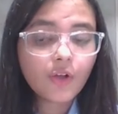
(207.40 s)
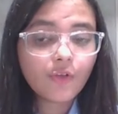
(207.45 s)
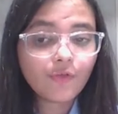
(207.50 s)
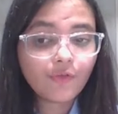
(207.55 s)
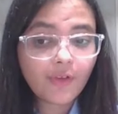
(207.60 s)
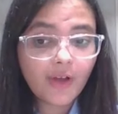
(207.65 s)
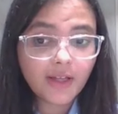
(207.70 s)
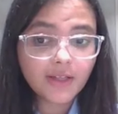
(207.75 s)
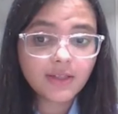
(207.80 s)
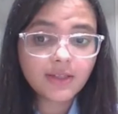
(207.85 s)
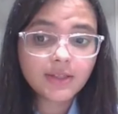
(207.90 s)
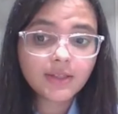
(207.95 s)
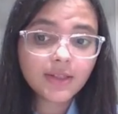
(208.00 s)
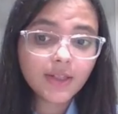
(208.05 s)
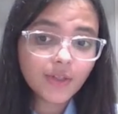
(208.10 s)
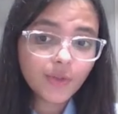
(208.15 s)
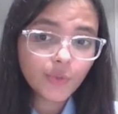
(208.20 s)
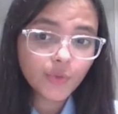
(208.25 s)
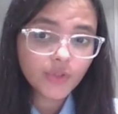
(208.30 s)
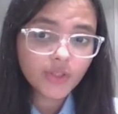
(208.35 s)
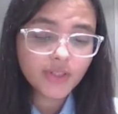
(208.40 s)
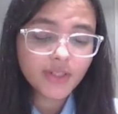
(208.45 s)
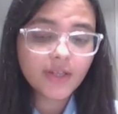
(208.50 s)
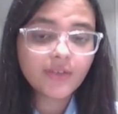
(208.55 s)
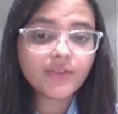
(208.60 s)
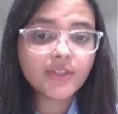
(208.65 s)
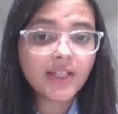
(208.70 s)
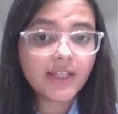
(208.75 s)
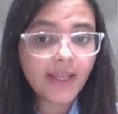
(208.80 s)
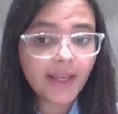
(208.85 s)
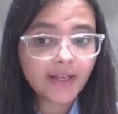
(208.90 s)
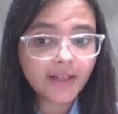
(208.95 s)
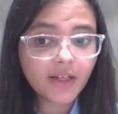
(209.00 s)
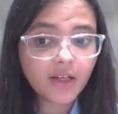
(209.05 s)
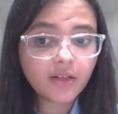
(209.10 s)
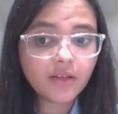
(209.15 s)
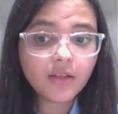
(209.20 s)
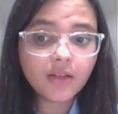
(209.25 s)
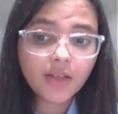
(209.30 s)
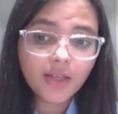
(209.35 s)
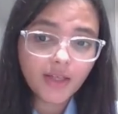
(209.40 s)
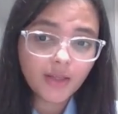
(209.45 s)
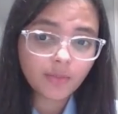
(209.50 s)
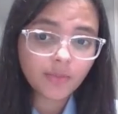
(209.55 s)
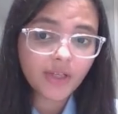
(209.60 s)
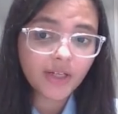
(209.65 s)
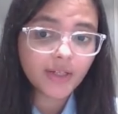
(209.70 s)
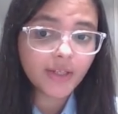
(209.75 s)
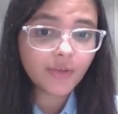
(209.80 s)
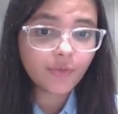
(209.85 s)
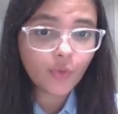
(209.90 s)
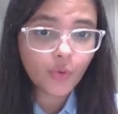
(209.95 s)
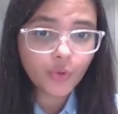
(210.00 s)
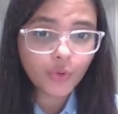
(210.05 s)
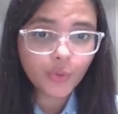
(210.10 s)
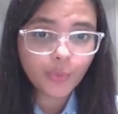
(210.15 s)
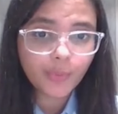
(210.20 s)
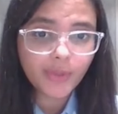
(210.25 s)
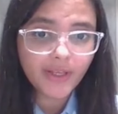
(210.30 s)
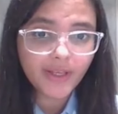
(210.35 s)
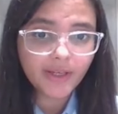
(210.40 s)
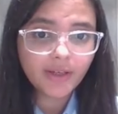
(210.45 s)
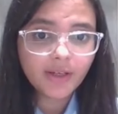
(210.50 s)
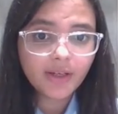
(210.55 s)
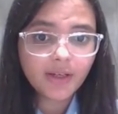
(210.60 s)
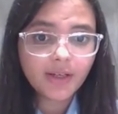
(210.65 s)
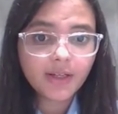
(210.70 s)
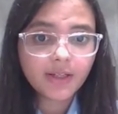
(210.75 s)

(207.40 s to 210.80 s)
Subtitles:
Once the users have selected the game that they want to play,